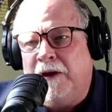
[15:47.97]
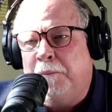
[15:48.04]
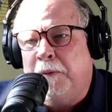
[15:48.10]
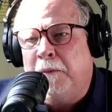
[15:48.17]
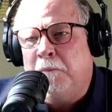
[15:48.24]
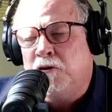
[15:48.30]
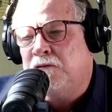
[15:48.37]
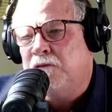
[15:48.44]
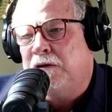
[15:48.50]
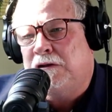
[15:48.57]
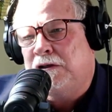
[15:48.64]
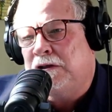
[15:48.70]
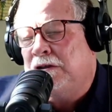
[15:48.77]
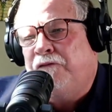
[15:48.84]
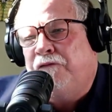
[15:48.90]
but most of it's
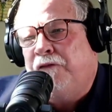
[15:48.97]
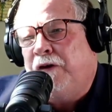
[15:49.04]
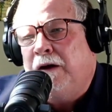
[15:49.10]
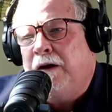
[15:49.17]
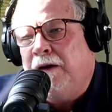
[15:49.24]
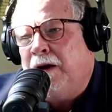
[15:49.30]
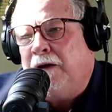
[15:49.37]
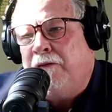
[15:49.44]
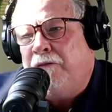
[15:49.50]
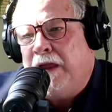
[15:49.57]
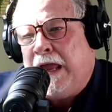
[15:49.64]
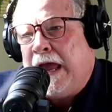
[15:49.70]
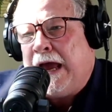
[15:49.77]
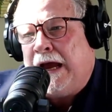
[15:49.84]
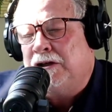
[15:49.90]
just the fun of the
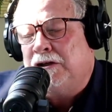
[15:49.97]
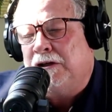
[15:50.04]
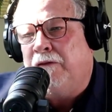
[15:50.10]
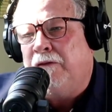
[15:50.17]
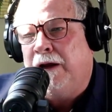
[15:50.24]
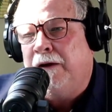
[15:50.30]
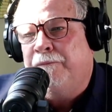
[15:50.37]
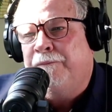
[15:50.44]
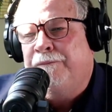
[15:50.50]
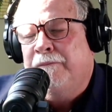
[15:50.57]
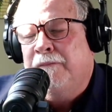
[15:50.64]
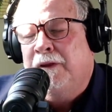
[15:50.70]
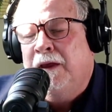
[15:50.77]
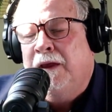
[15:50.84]
action, right?